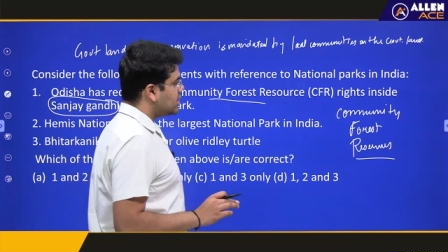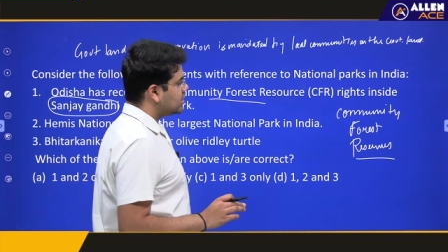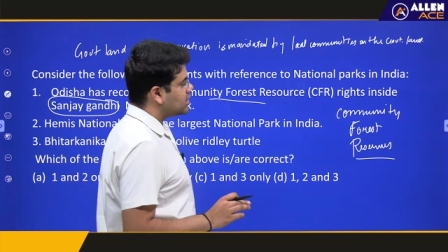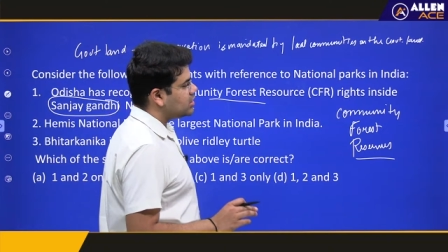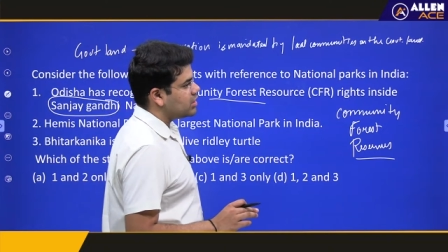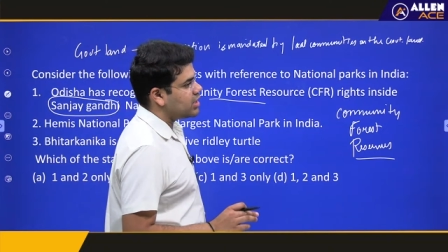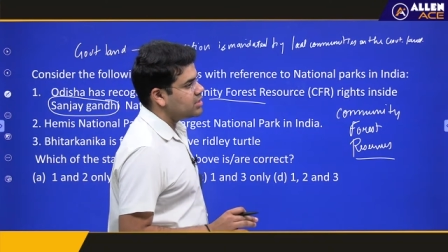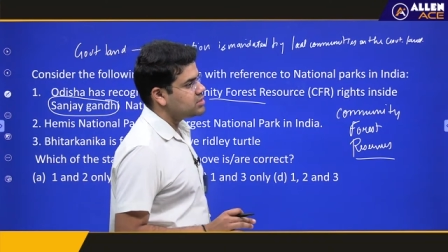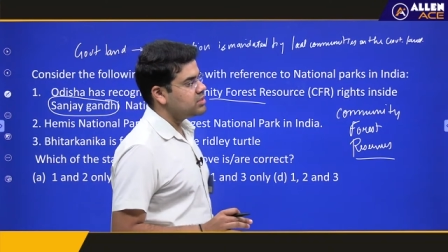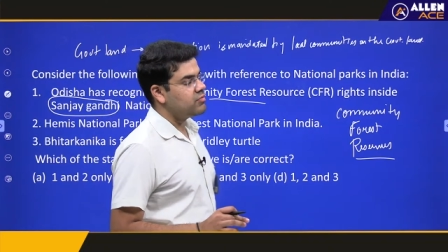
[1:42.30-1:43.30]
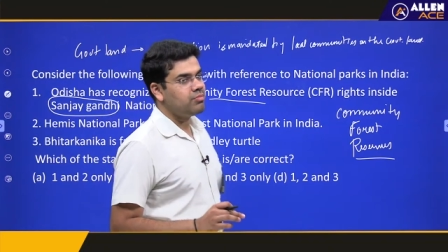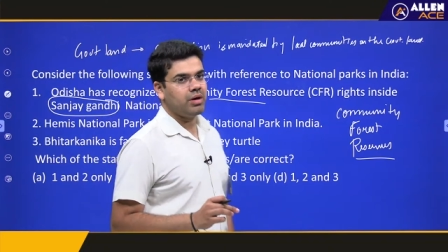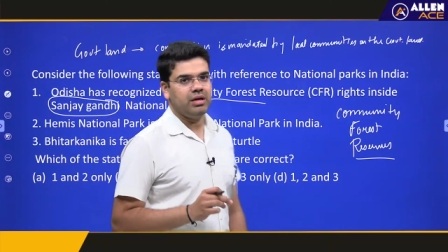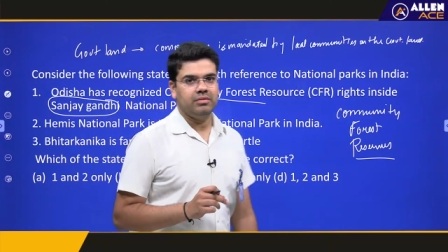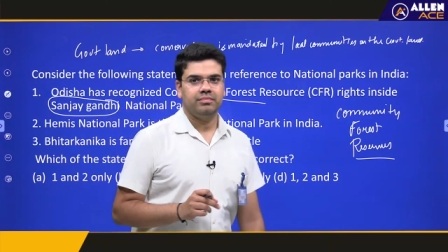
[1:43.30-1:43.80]
that can arise in our
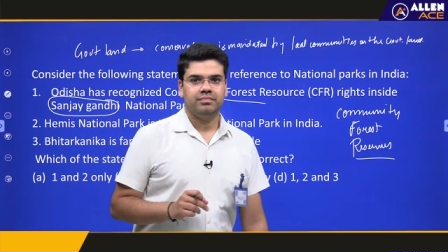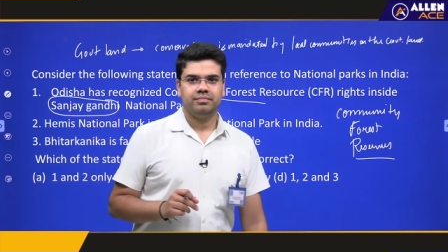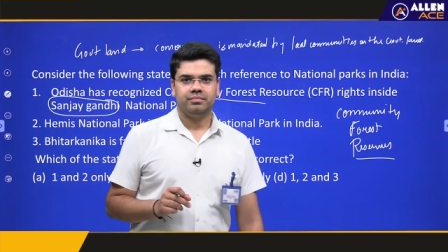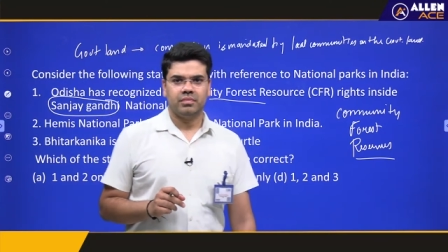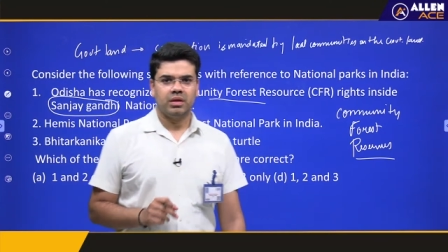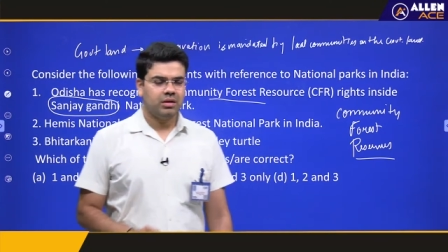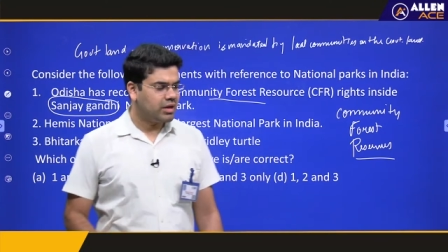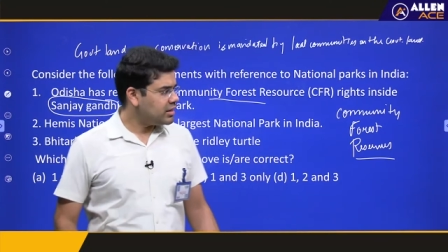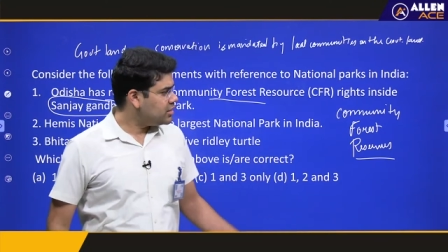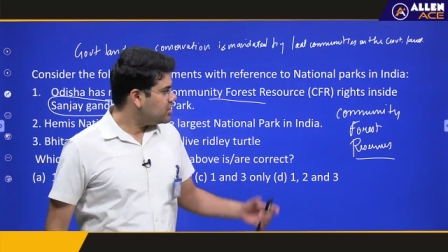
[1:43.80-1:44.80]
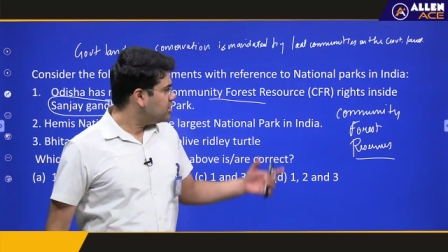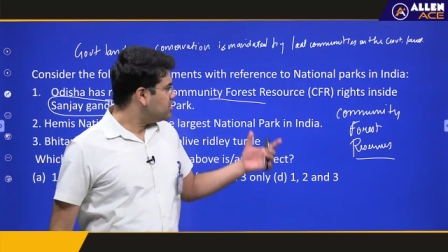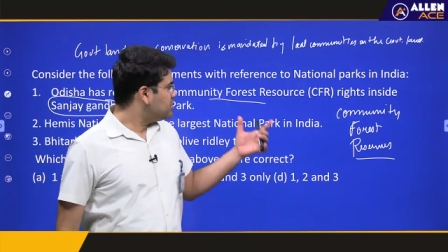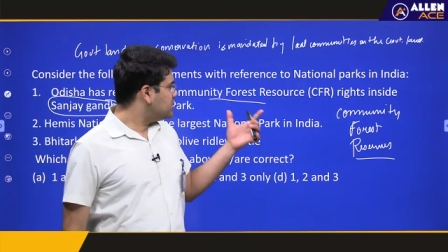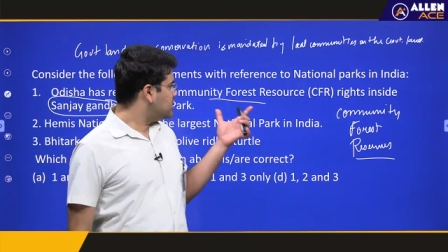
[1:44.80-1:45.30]
mind, that
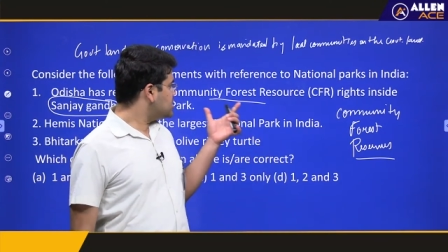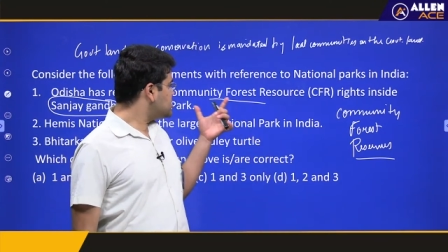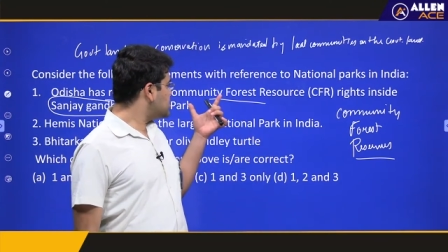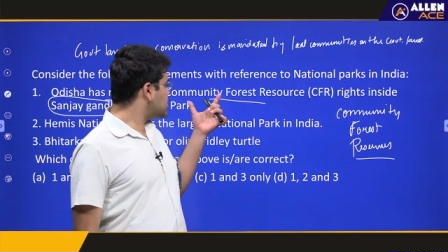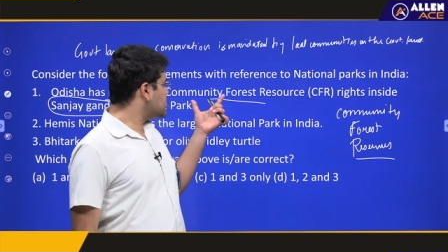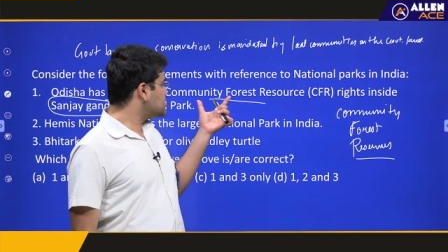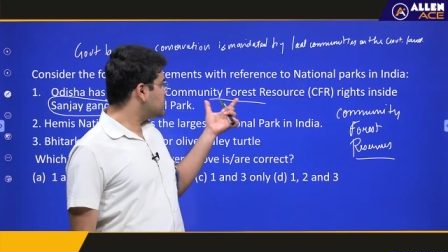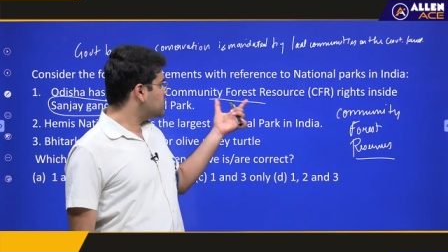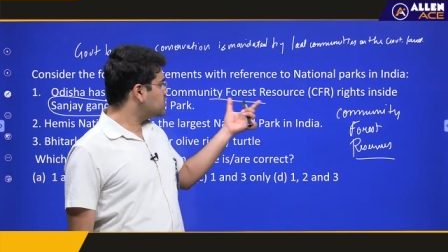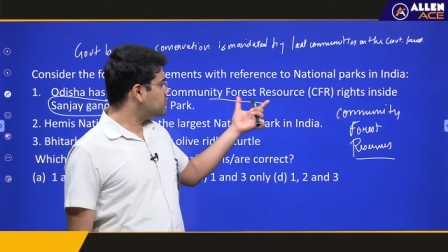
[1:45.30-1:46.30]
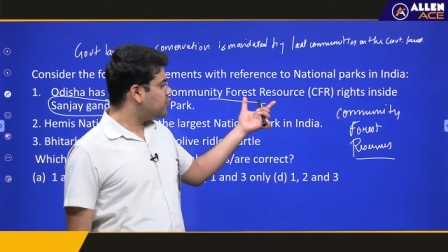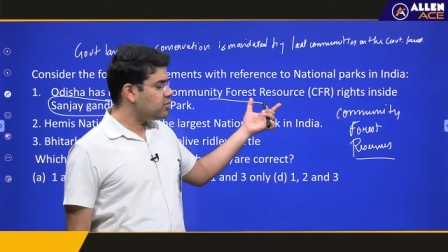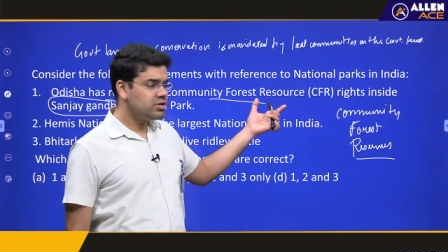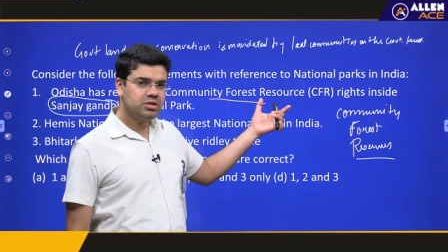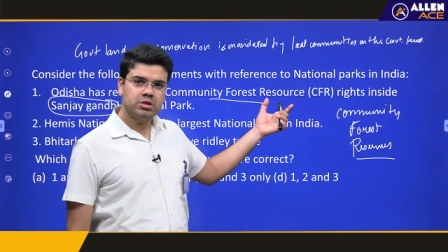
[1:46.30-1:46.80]
does the conservation
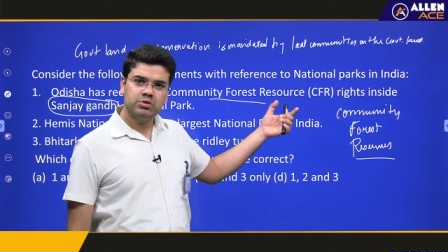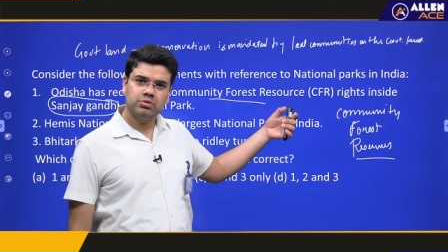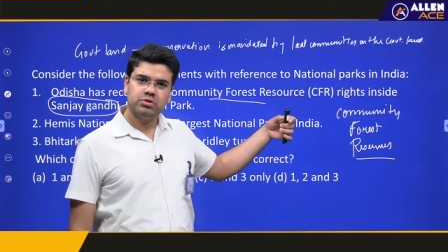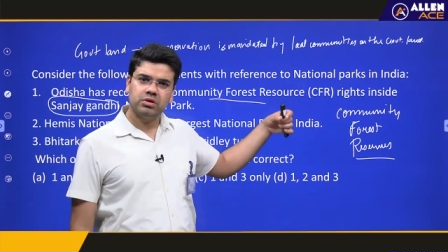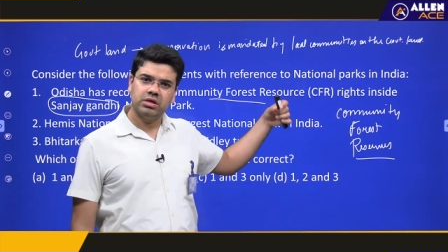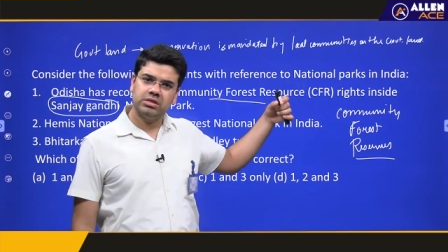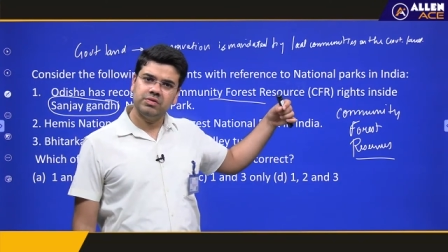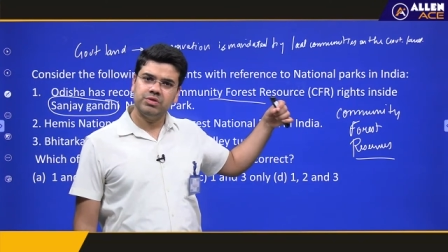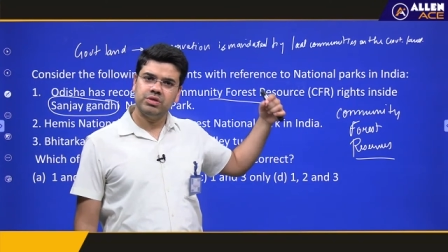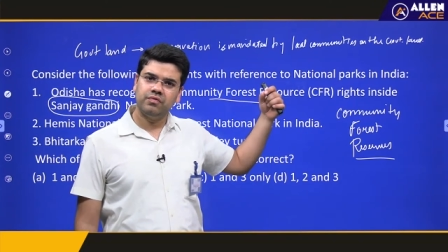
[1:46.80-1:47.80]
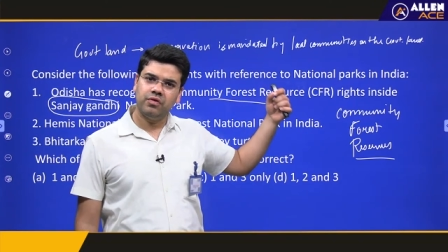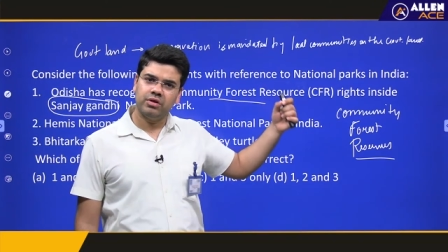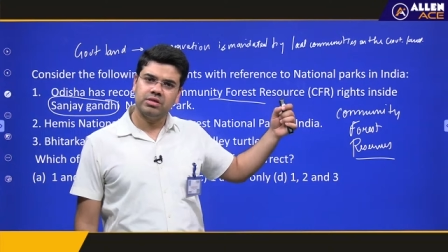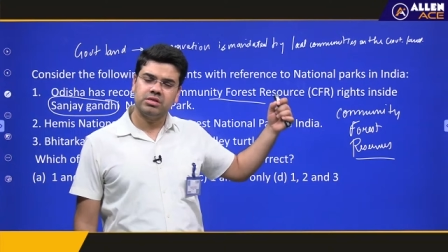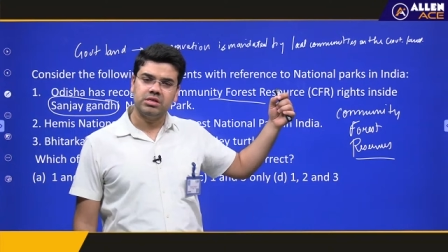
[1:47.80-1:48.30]
forest resource or conservation
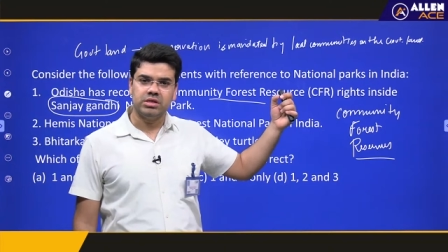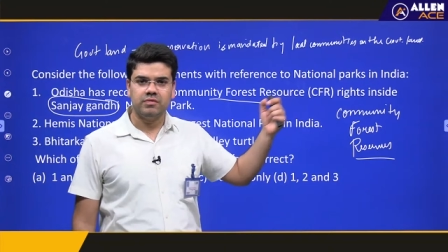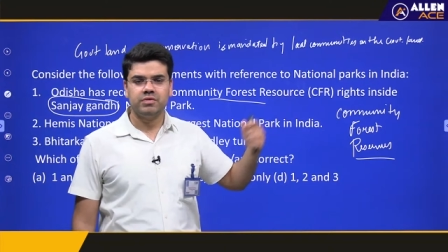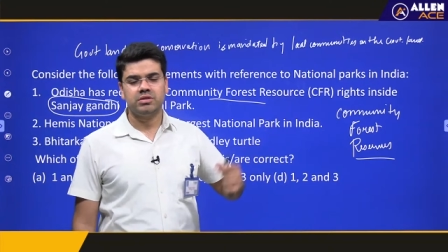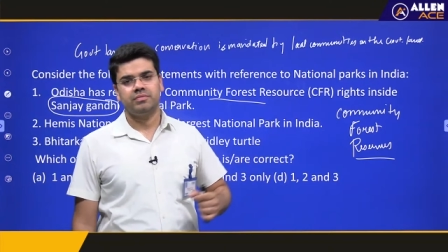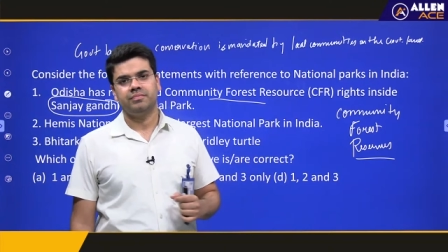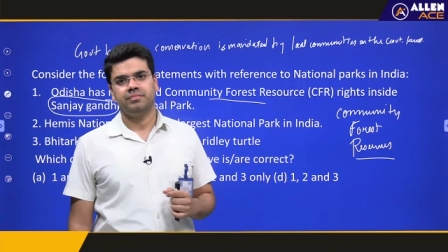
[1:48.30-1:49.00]
forest reserves,